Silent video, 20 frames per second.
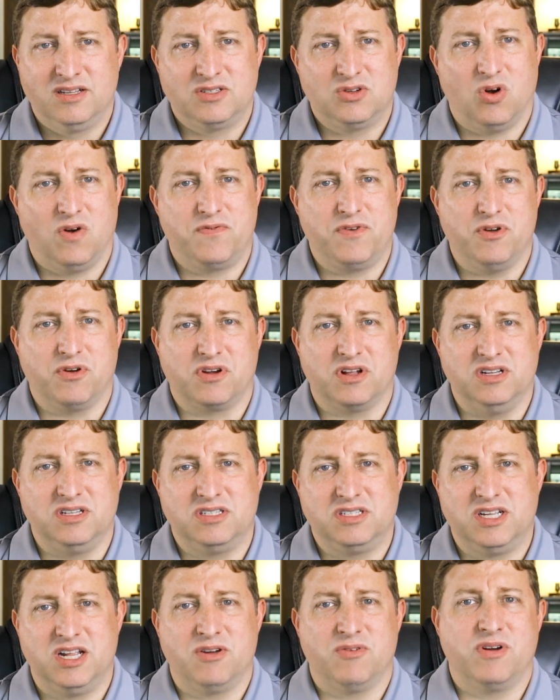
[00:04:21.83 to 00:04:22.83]
So if you're
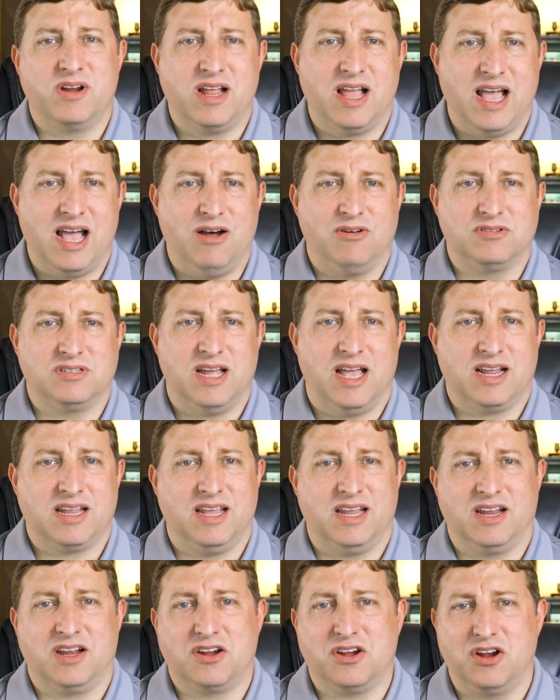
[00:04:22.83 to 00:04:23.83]
considering house
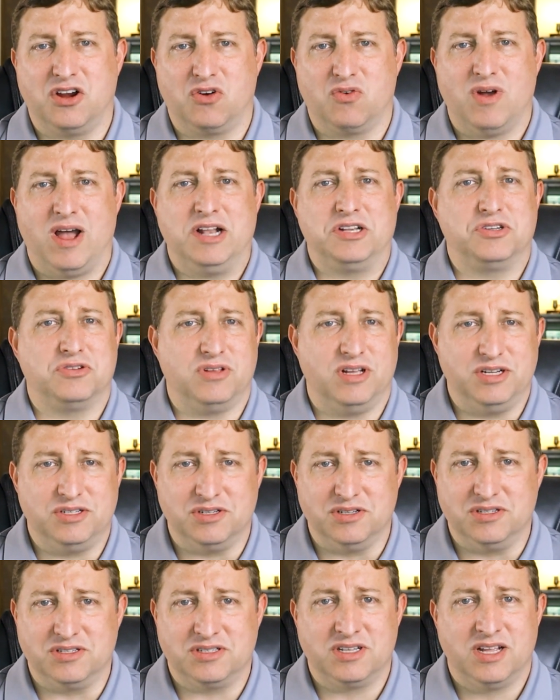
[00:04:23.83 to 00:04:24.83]
hacking,
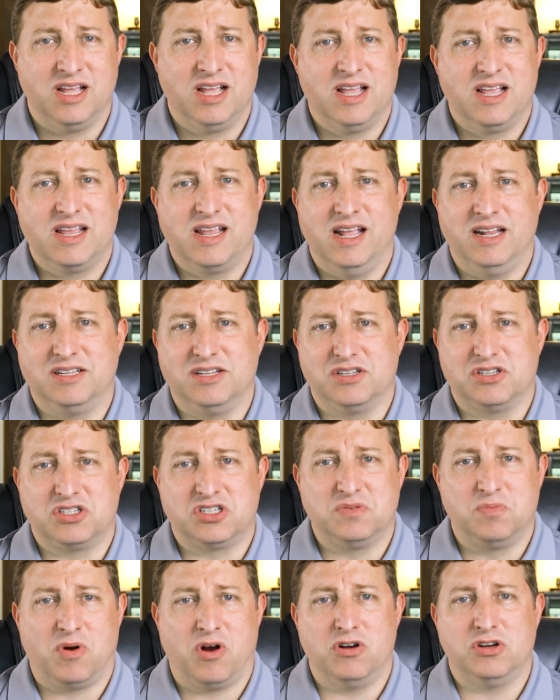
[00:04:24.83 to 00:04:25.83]
congratulations. It's a
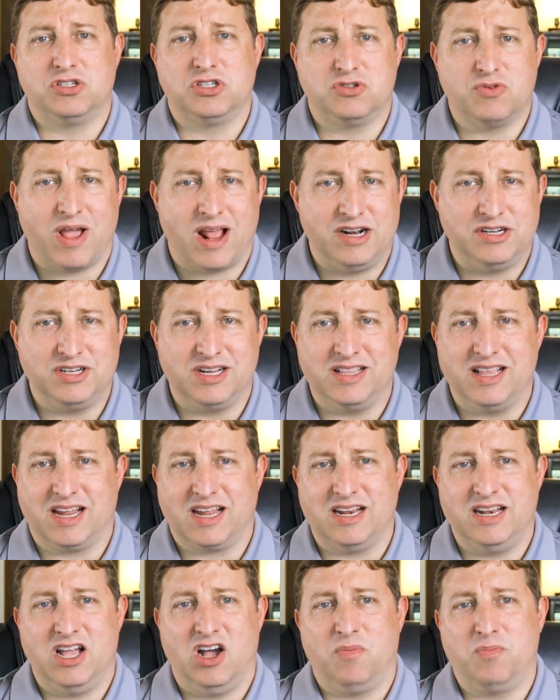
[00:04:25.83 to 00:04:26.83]
smart strategy that
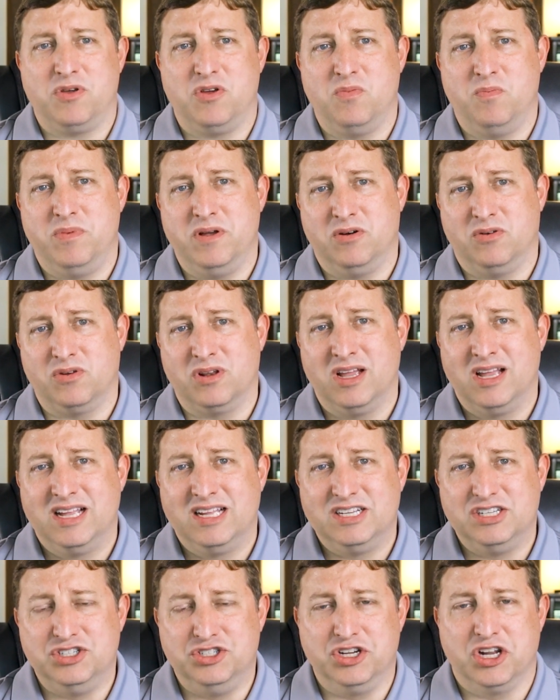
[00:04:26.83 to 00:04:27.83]
can help you build
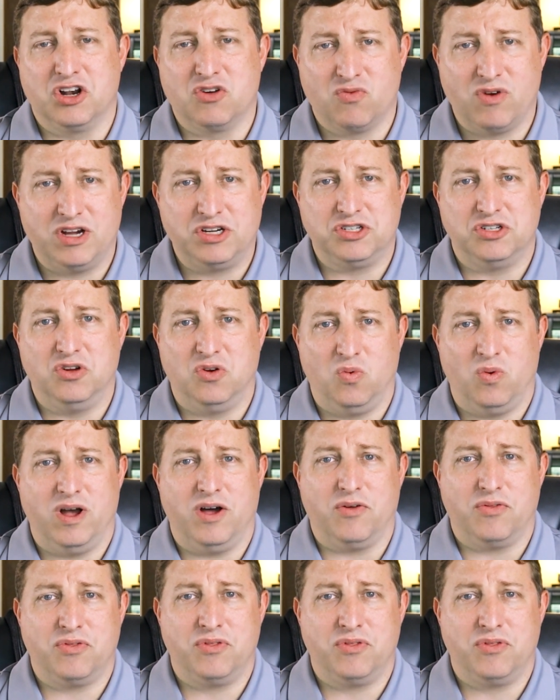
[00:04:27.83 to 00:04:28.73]
generational wealth.